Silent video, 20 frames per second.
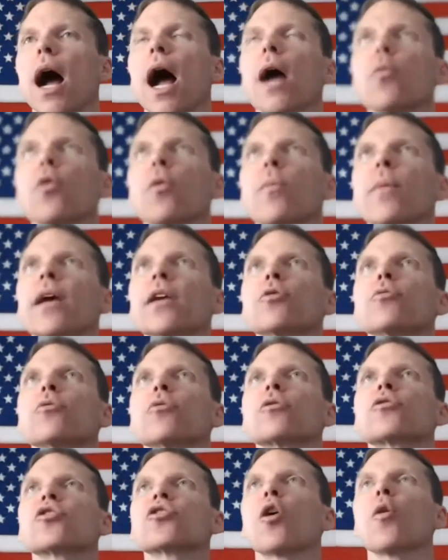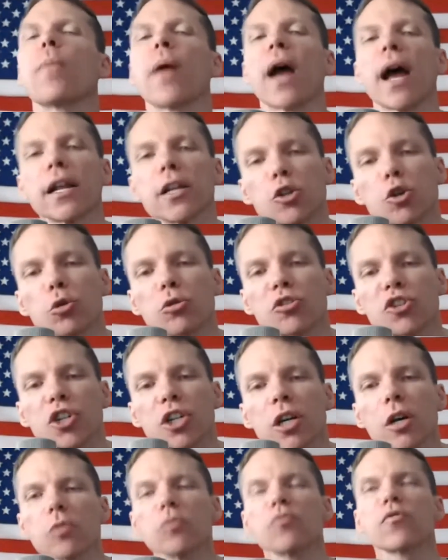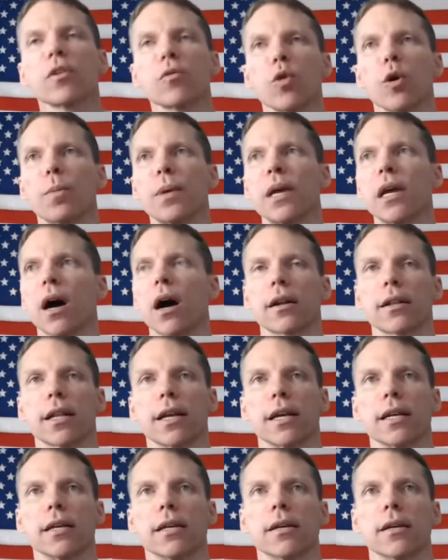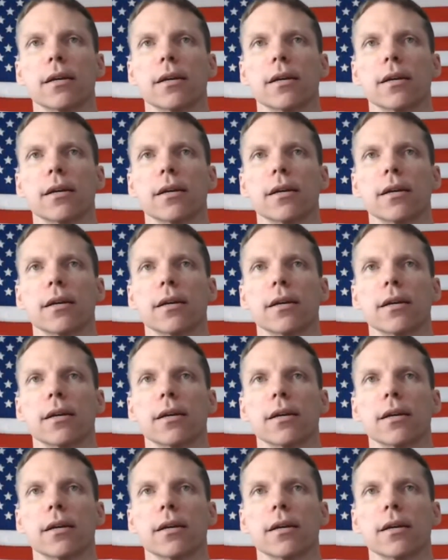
will make you look so bad. Your children will be ugly.